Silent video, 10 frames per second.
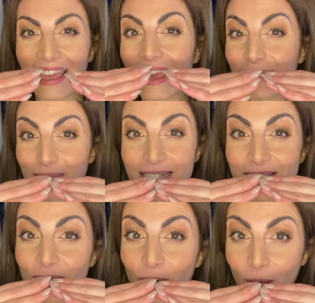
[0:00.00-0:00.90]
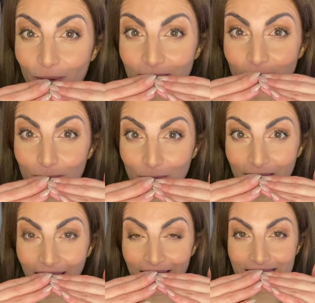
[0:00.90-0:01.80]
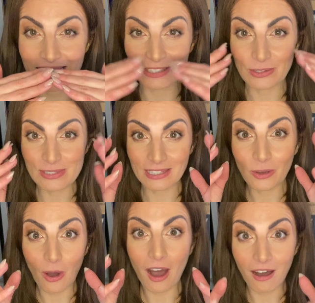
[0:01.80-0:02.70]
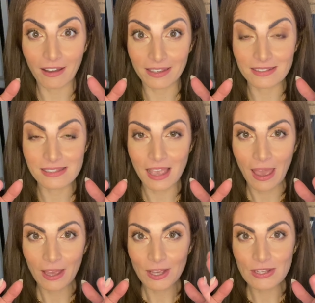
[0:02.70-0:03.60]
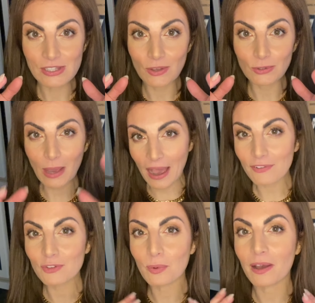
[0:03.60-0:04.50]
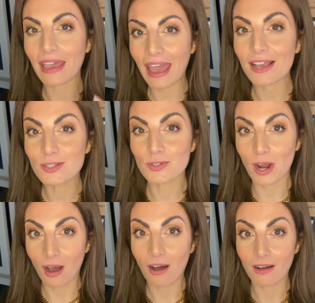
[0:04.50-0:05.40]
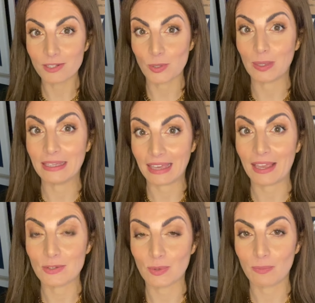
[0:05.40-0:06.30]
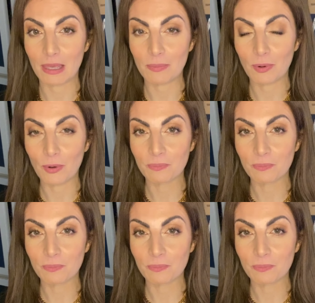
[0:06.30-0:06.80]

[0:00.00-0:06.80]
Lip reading: it means that you're only communicating using your eyes. So you have to work extra hard to engage with people.